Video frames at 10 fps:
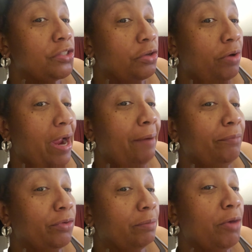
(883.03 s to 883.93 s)
So
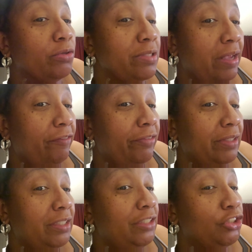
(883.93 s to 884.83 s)
I'm going to most
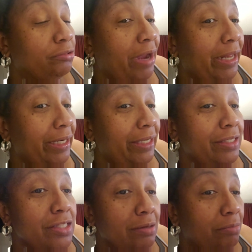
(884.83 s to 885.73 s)
definitely try it
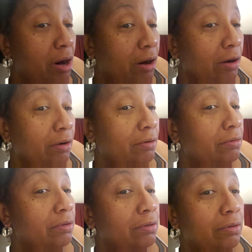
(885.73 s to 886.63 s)
again tomorrow
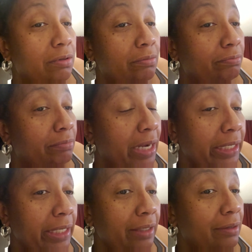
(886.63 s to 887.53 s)
or
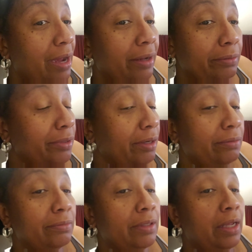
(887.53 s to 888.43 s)
Monday. Or, I don't know.
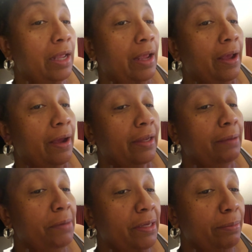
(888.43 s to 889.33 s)

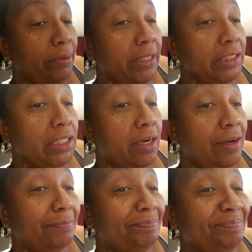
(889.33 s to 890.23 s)
Keep me in your prayers,
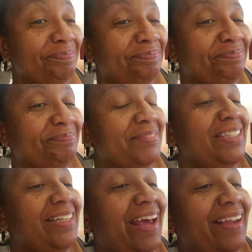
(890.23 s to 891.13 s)
y'all.
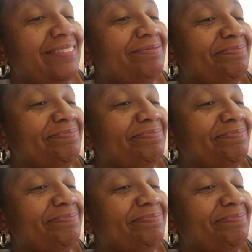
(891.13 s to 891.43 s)
Good night.